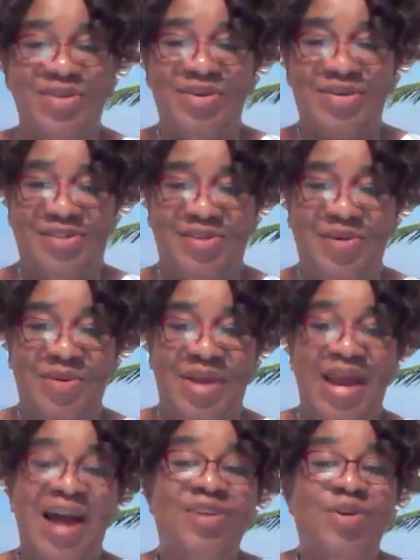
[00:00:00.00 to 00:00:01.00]
your
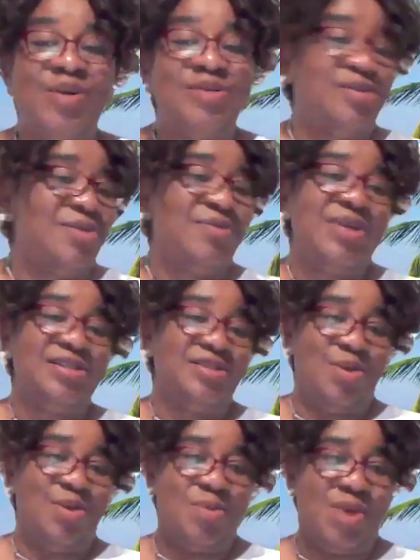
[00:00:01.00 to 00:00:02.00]
story and your story
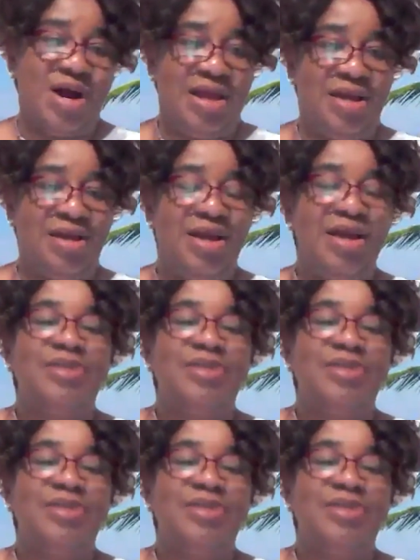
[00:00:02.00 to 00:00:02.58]
is not mine.